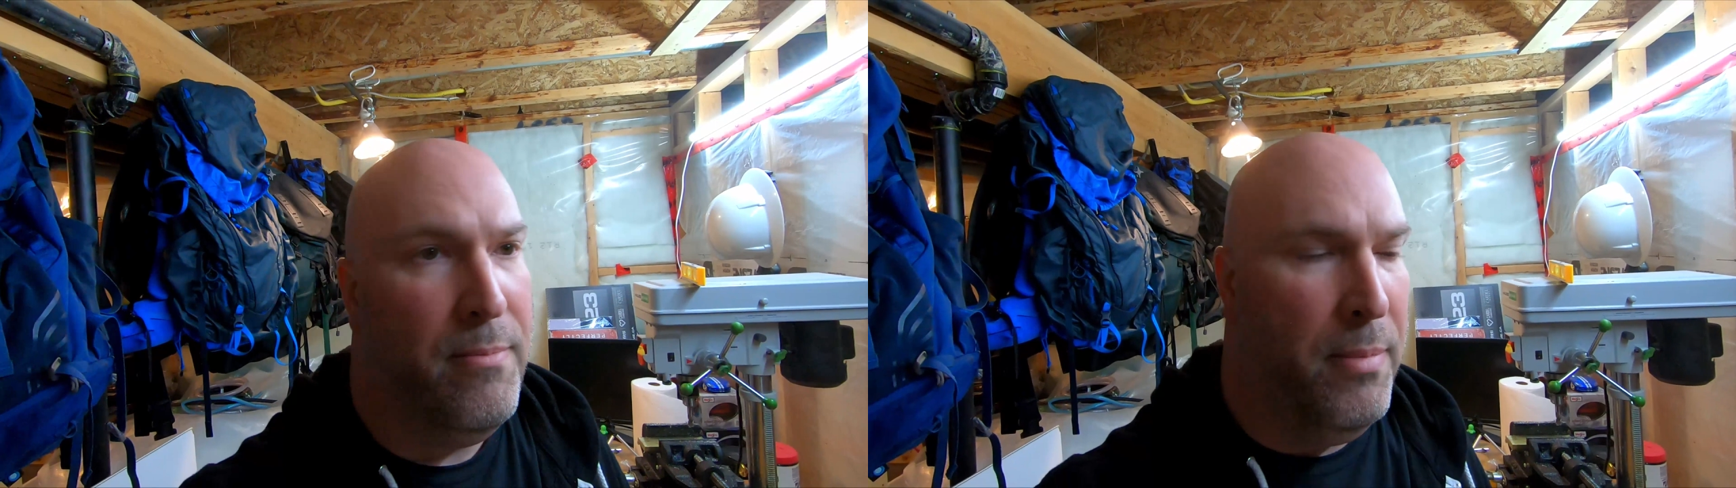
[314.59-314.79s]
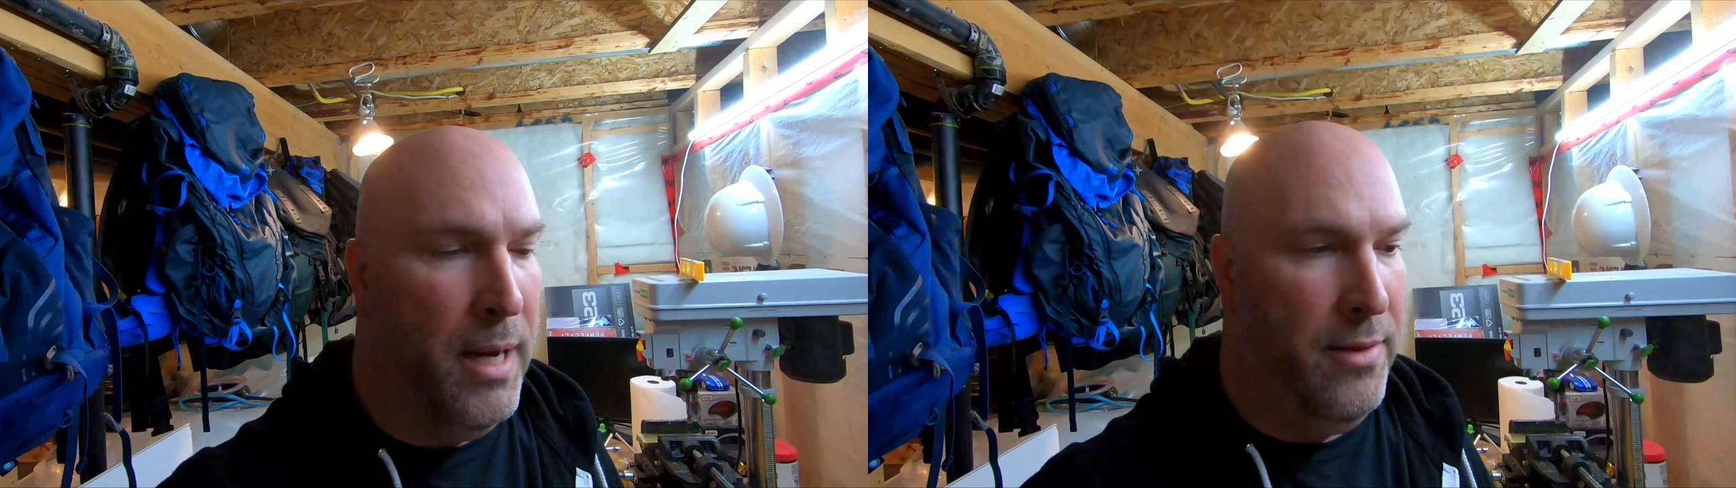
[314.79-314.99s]

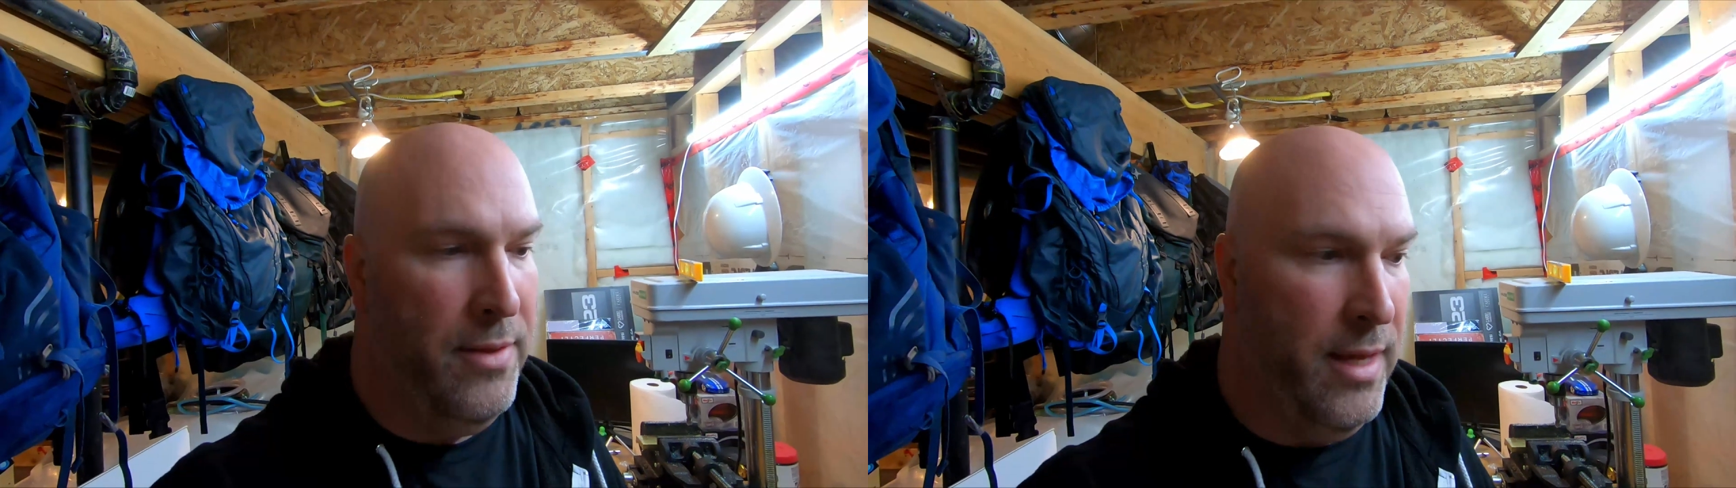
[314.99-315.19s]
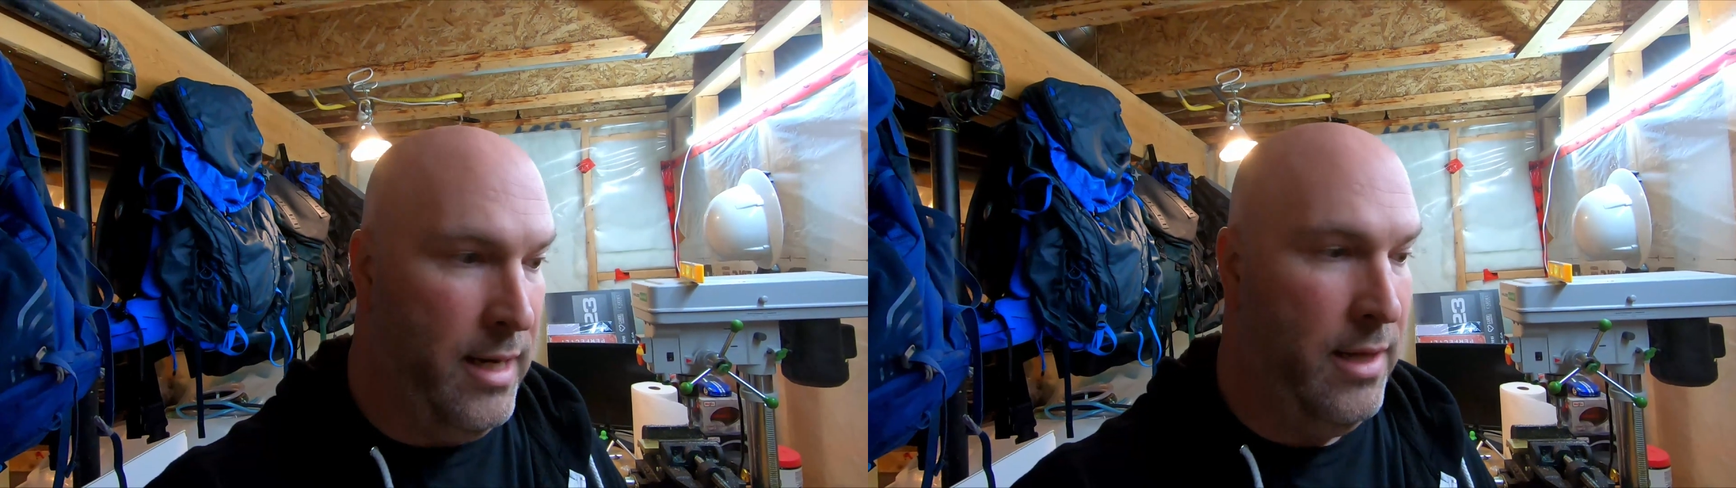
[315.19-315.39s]
but
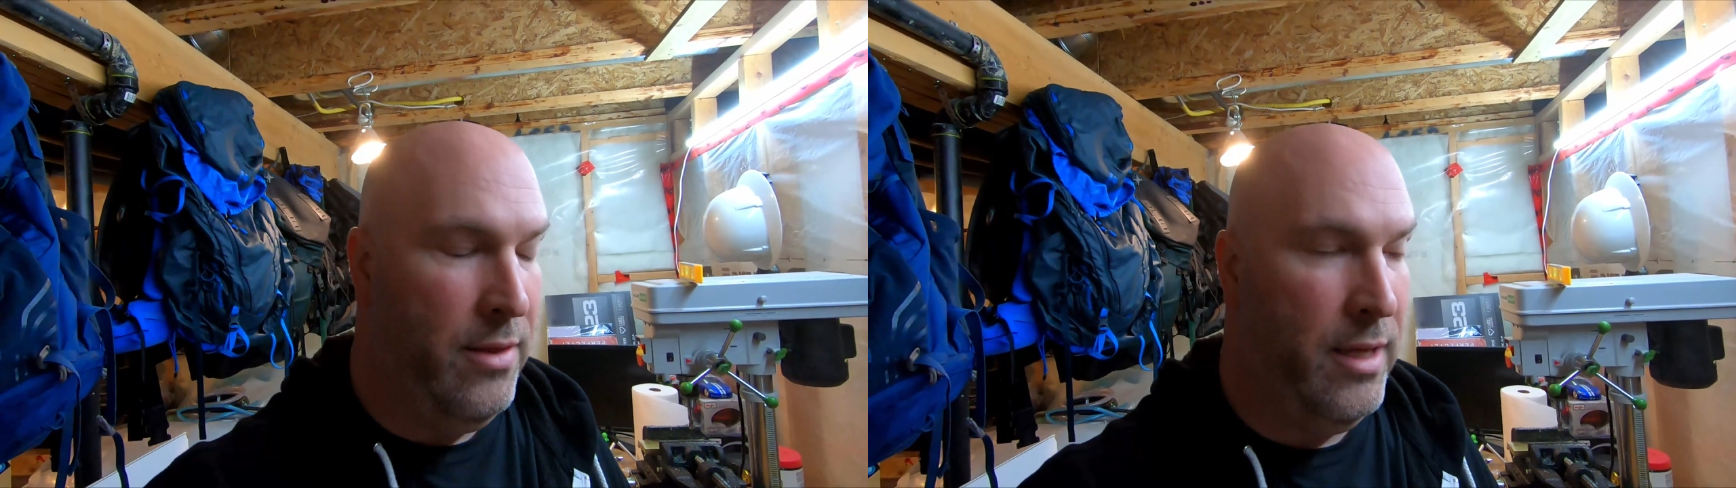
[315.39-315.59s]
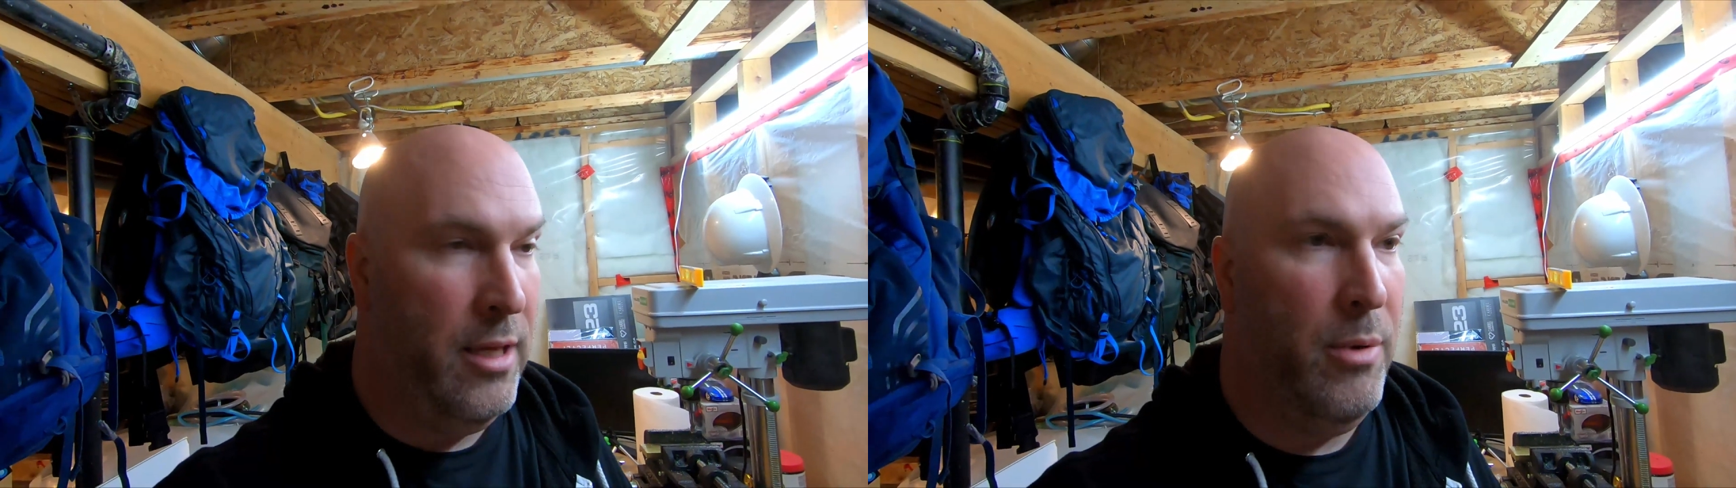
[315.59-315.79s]
then I got
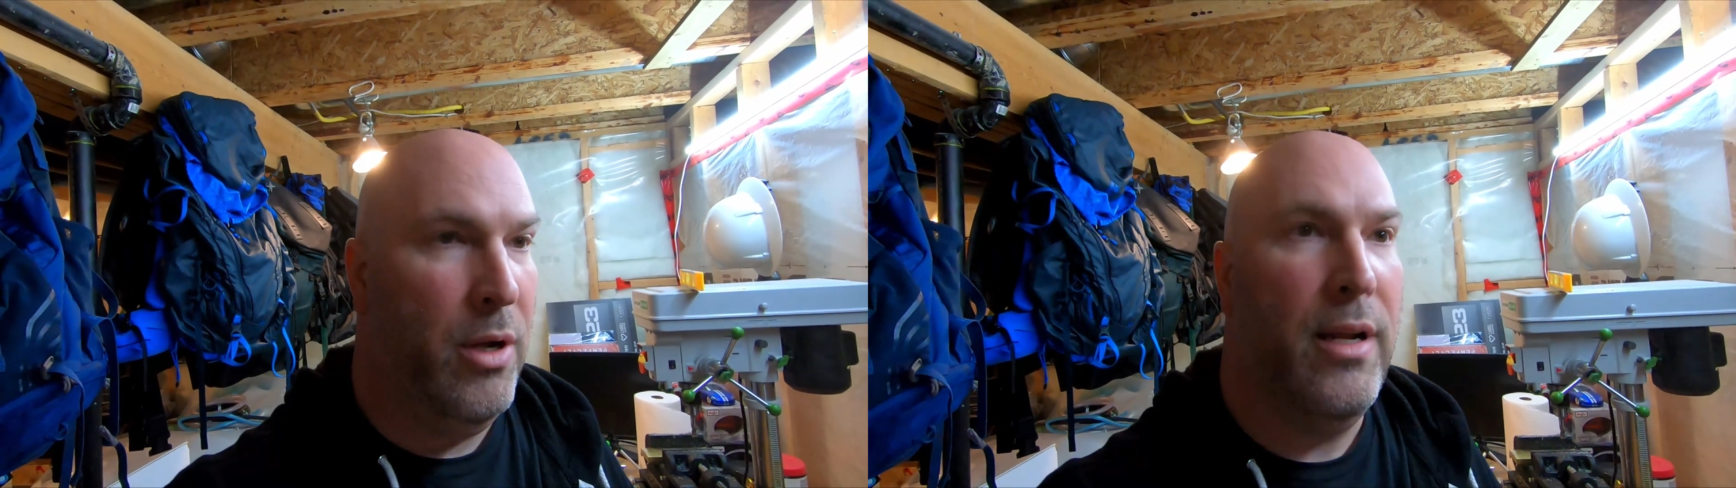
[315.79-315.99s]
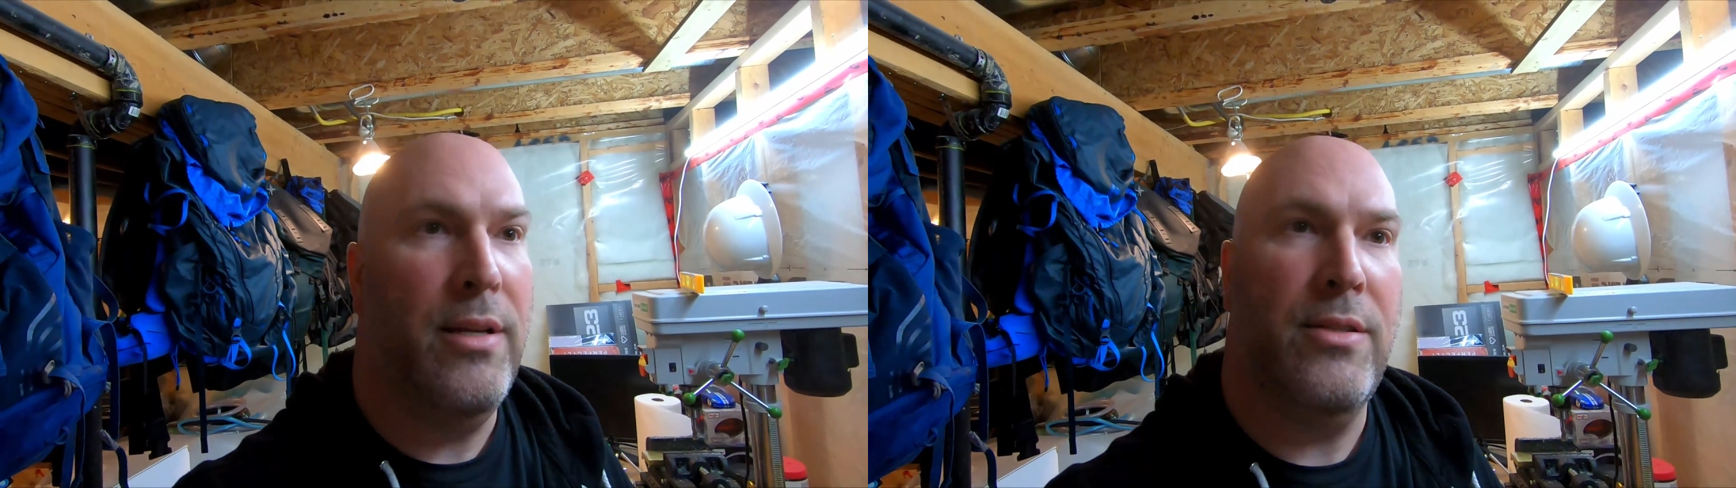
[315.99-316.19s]
thinking about
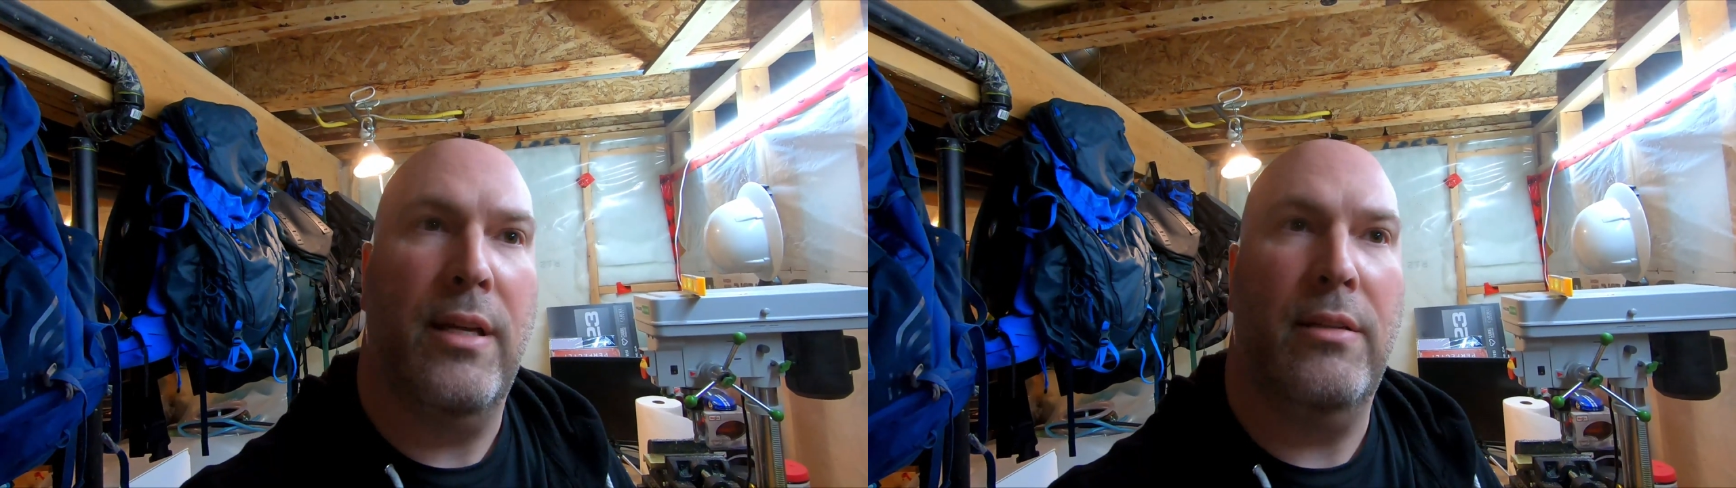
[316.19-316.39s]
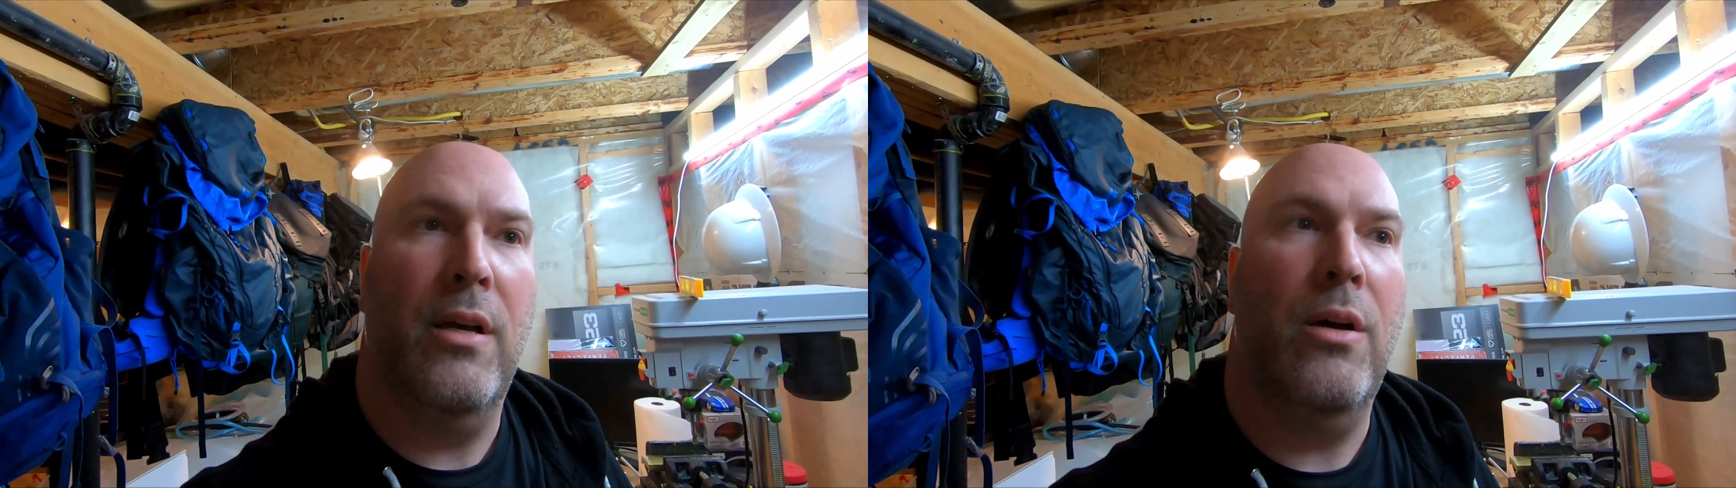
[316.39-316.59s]
it and I was like,
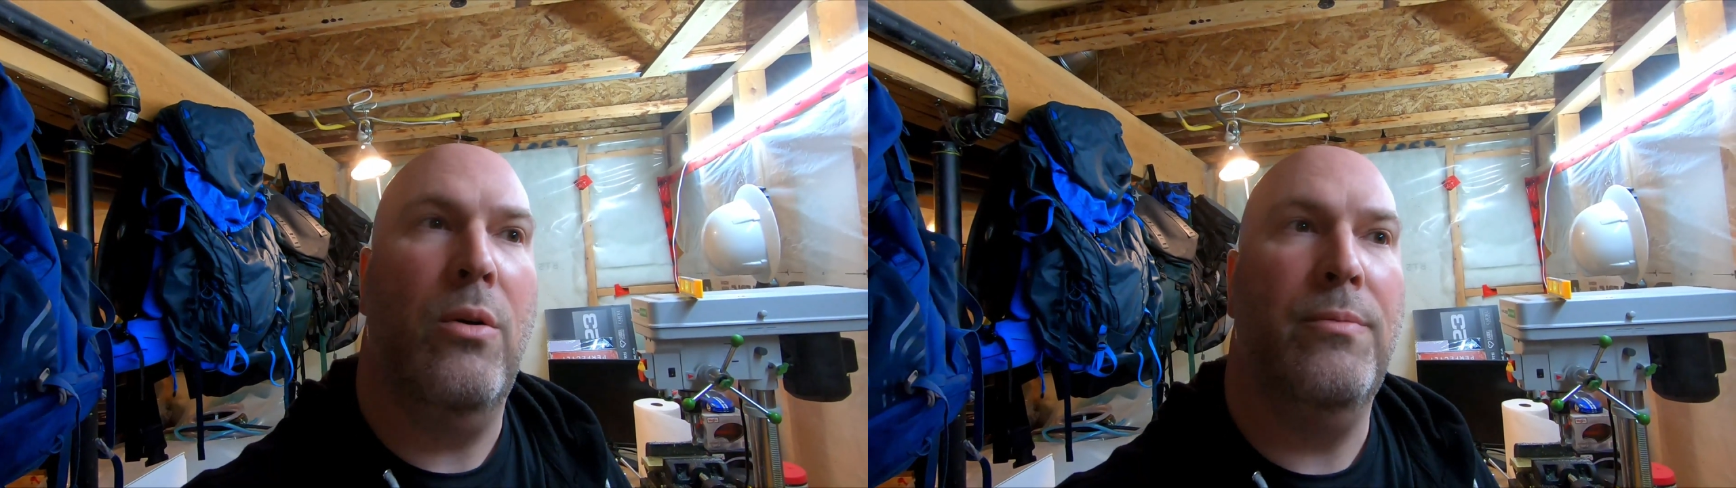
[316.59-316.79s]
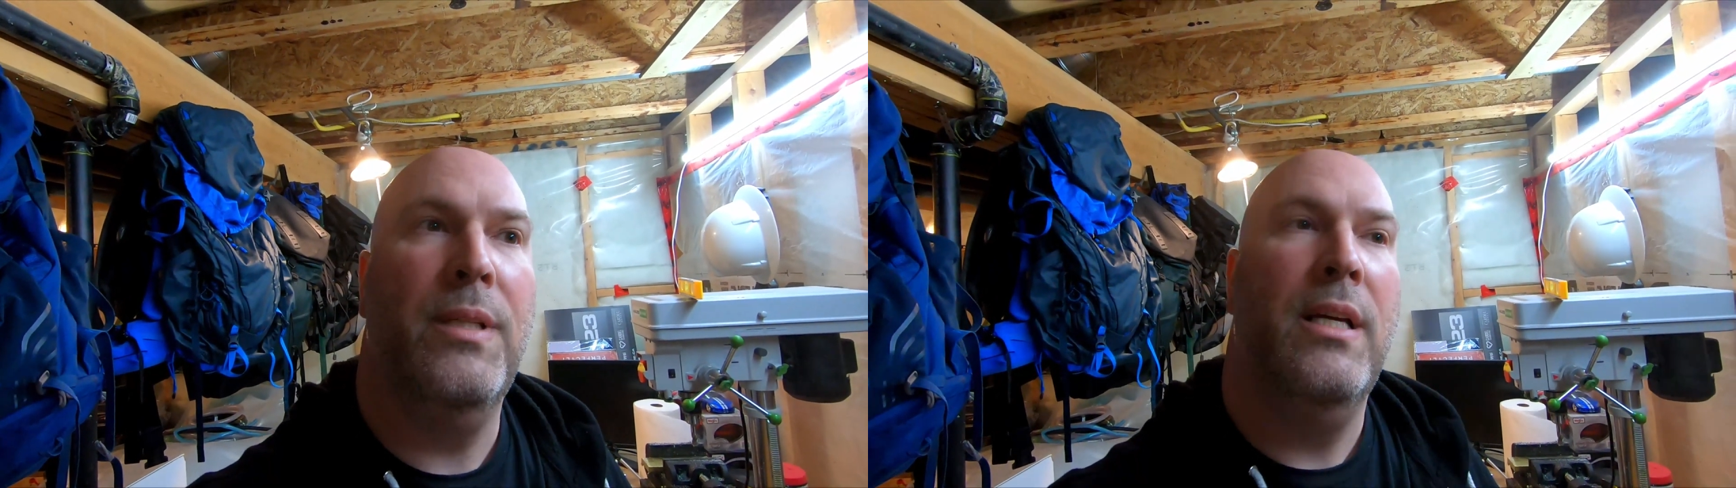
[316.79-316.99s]
no,